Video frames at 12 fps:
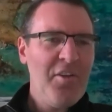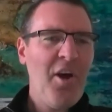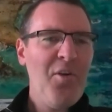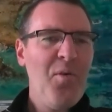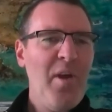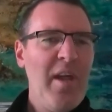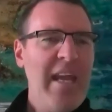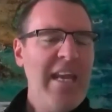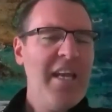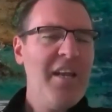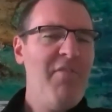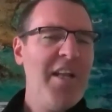So in
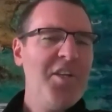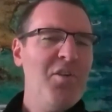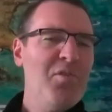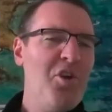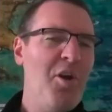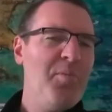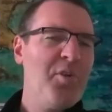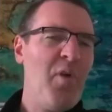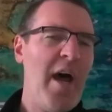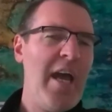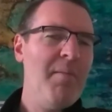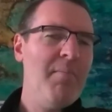conventional terms,
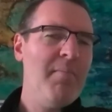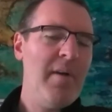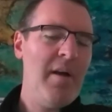Graham,